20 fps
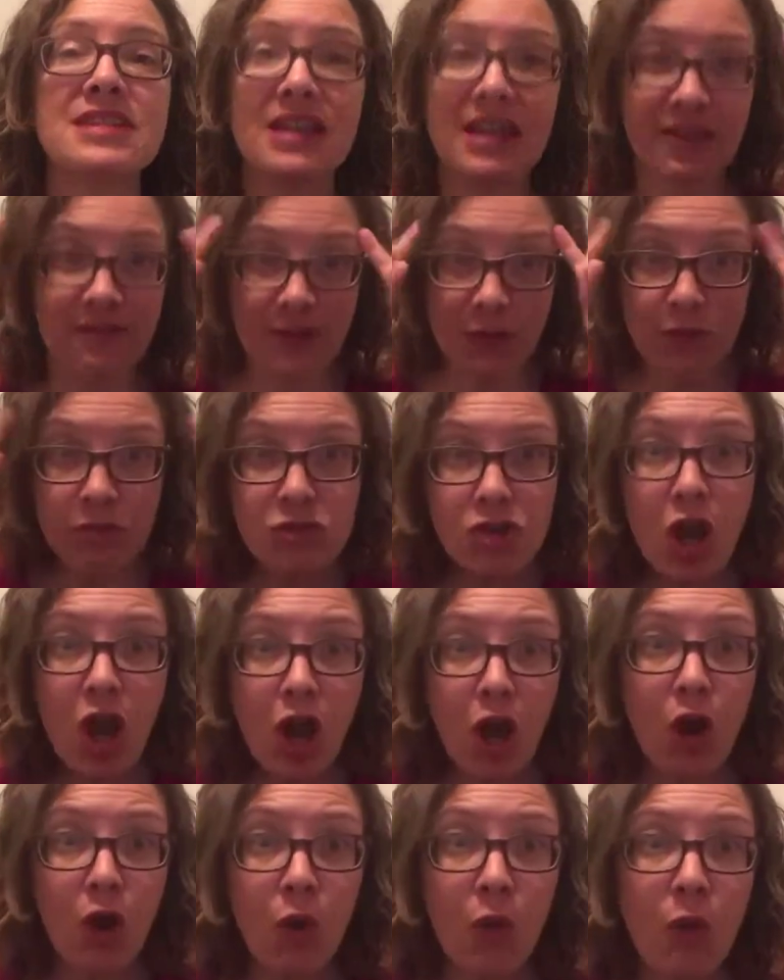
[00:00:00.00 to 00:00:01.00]
that if you
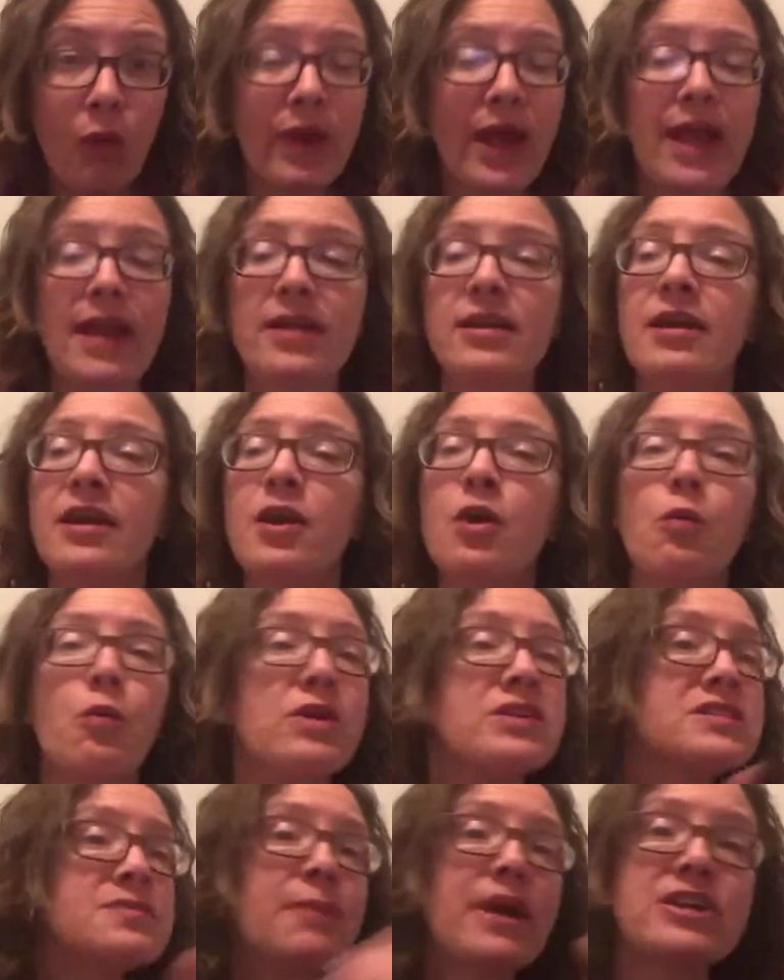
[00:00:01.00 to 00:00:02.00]
know, okay,
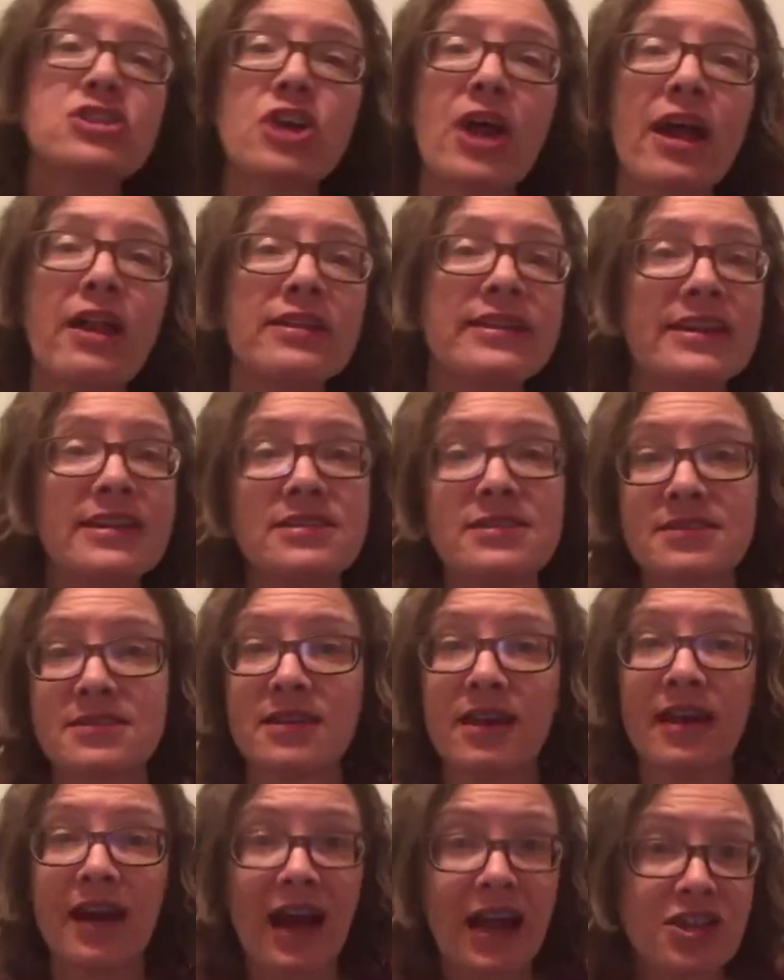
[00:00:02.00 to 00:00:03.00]
once my child hits
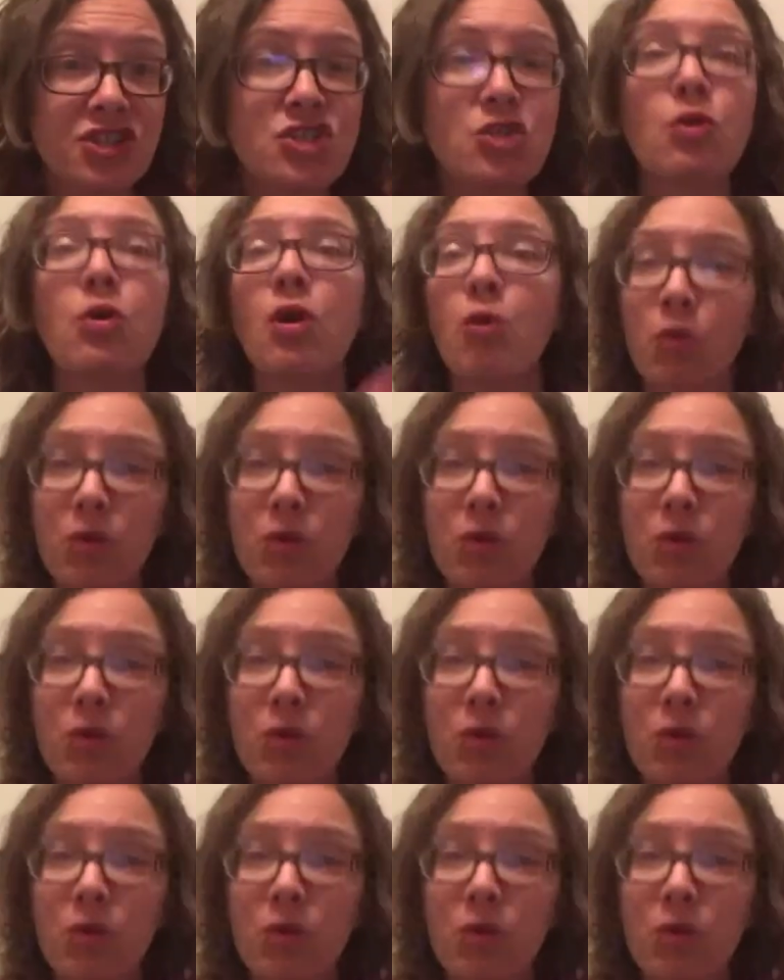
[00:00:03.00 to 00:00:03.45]
high school,